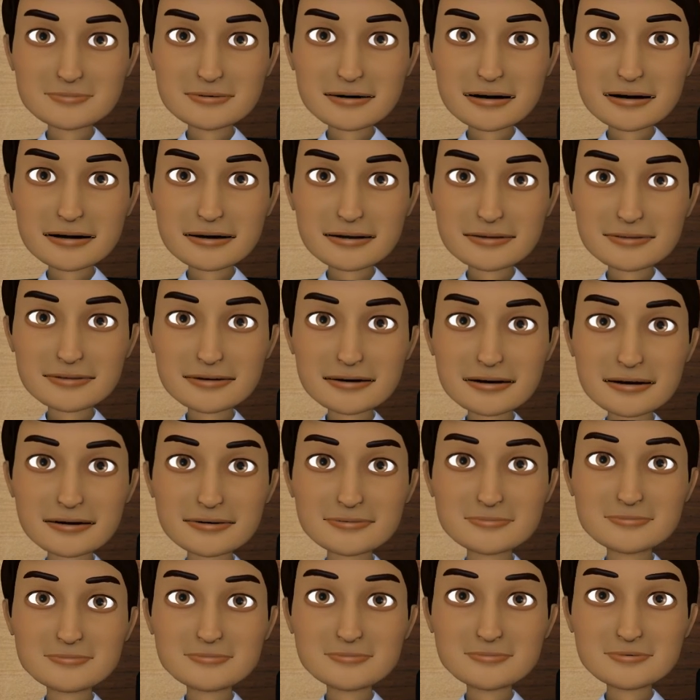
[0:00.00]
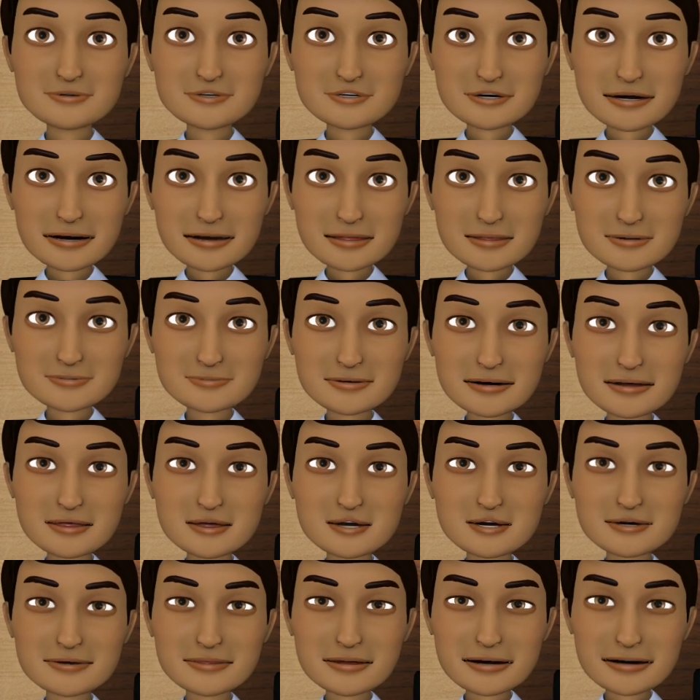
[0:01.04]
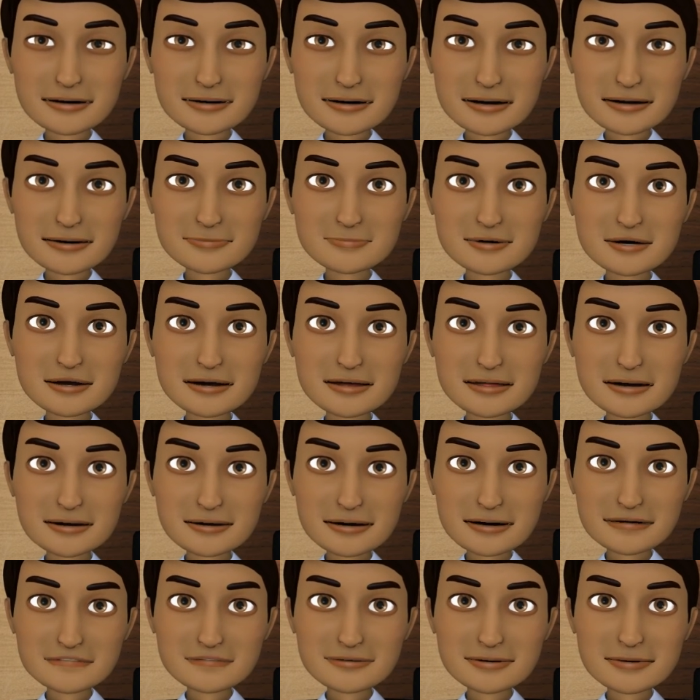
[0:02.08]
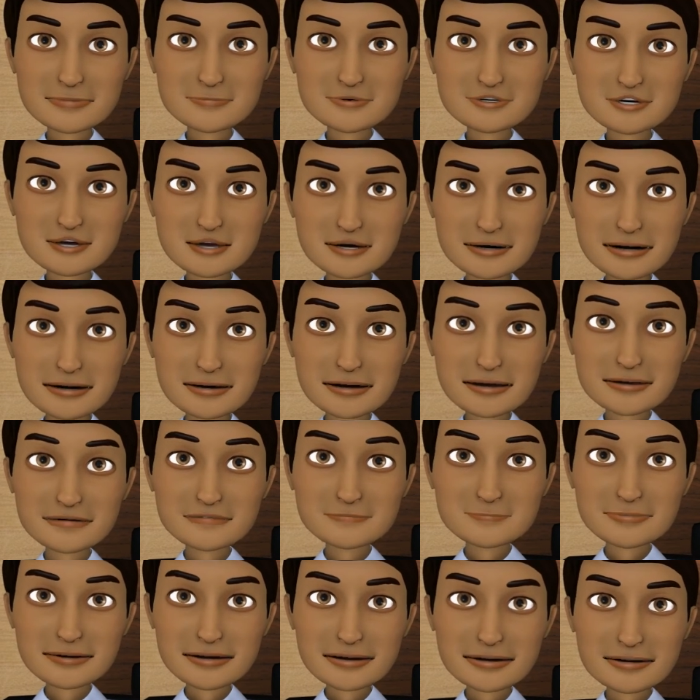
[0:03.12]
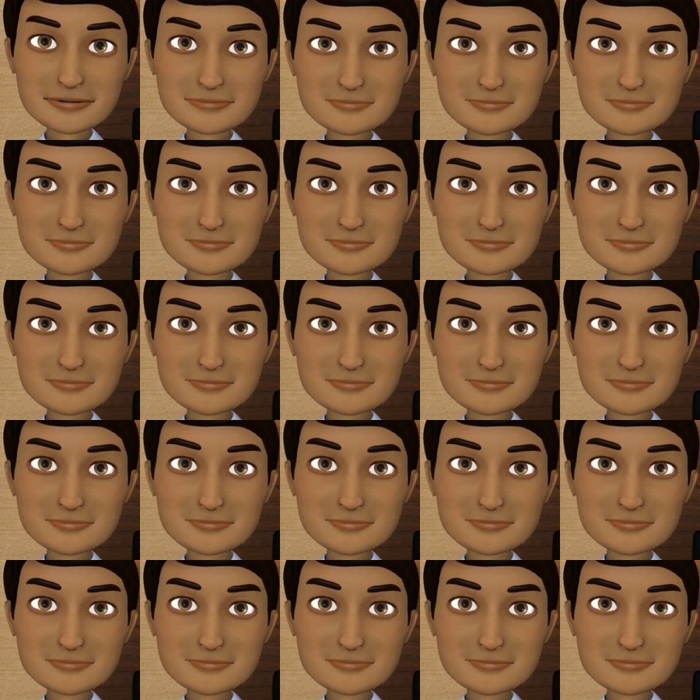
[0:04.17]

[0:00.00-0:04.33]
I see. Well, it looks like I'm going to have some work ahead of me.